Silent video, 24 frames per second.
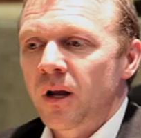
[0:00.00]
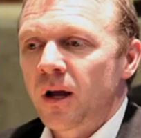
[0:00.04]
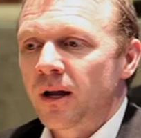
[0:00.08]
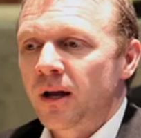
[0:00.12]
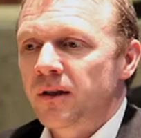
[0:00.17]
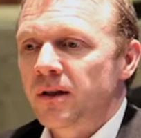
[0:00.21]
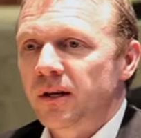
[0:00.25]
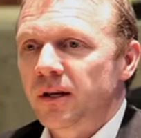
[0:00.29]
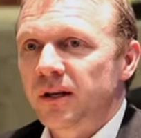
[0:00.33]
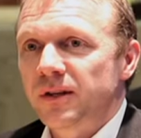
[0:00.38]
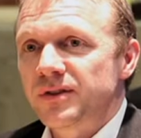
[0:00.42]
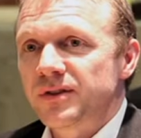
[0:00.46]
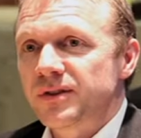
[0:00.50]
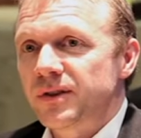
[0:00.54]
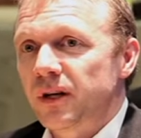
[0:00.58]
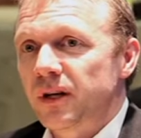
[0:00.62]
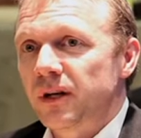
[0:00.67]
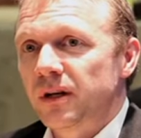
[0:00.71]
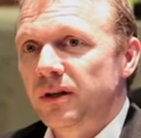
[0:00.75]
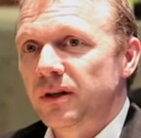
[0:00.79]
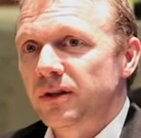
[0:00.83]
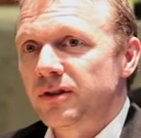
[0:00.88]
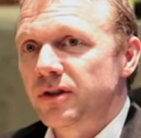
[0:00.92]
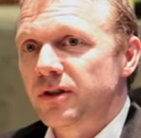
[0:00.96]
I think in
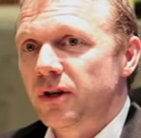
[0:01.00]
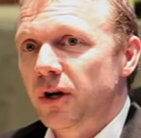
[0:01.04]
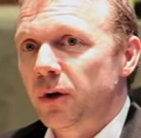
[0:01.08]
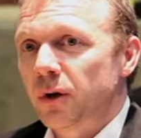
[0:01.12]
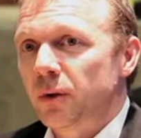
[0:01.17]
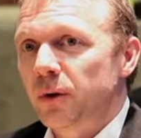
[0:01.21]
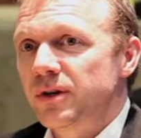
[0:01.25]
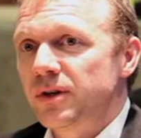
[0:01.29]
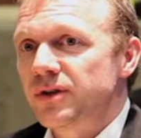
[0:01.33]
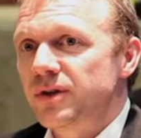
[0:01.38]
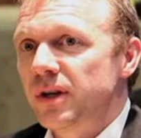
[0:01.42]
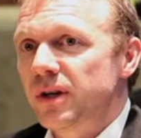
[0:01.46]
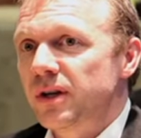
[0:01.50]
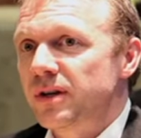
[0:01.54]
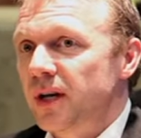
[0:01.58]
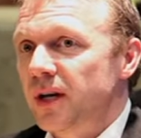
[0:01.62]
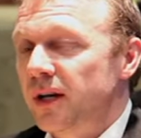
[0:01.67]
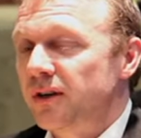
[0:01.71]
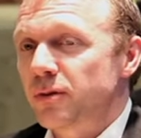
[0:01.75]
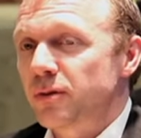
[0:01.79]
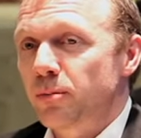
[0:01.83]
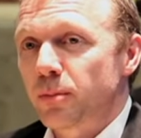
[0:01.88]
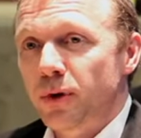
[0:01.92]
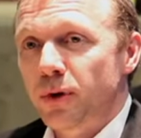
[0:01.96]
sales, it
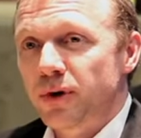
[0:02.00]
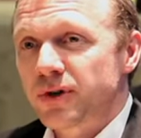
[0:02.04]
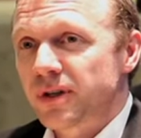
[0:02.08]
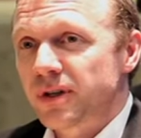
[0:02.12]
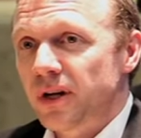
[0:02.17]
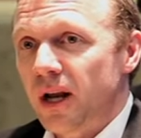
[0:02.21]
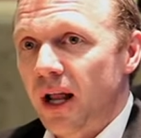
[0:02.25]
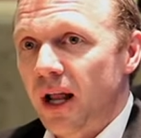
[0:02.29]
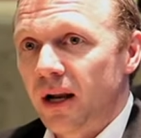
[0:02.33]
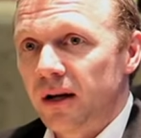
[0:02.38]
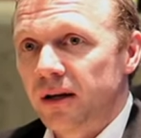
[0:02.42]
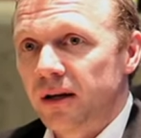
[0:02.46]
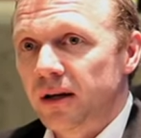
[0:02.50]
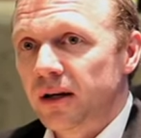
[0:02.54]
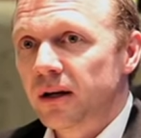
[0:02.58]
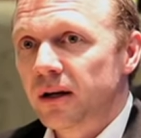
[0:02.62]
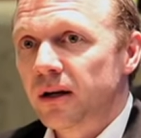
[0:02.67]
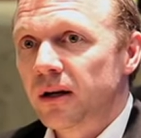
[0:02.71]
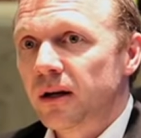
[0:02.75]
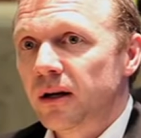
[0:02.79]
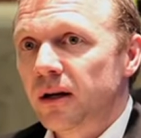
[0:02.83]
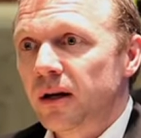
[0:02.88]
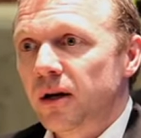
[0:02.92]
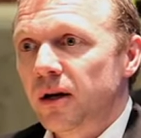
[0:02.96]
takes a personality.
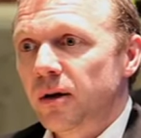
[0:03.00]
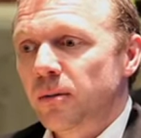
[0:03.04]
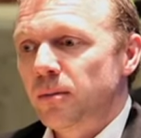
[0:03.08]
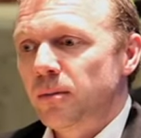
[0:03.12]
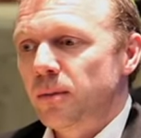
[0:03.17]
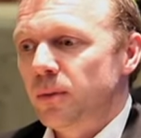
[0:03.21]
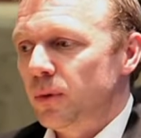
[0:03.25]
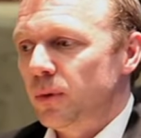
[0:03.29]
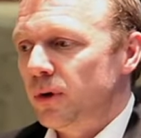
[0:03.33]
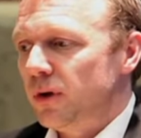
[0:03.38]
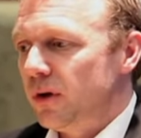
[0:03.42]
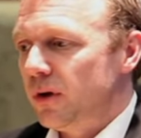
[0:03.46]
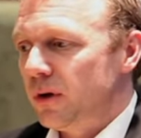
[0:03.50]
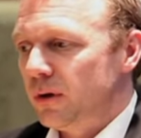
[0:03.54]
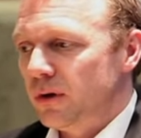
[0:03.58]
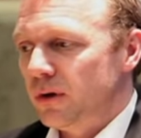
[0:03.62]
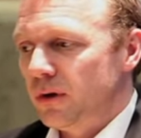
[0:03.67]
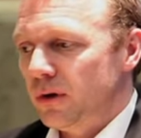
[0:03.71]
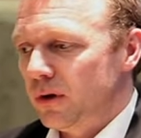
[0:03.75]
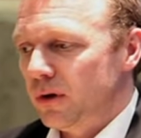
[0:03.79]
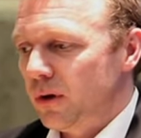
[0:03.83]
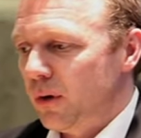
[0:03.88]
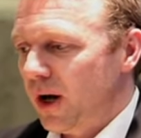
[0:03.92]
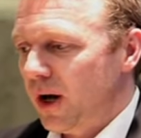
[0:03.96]

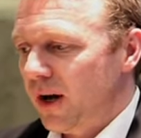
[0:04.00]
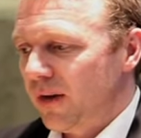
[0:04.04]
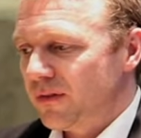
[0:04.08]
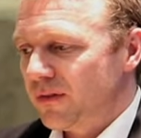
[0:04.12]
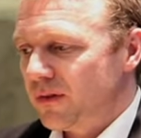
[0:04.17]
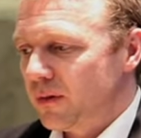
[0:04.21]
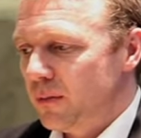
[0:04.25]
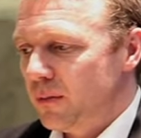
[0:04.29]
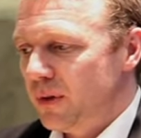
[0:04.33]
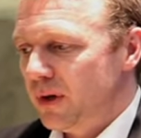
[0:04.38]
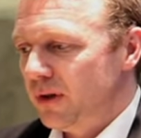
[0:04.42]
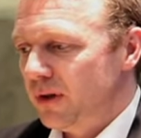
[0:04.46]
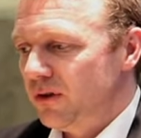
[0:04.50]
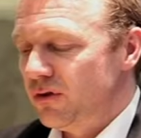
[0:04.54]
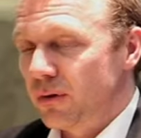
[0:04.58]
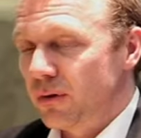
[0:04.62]
You have to be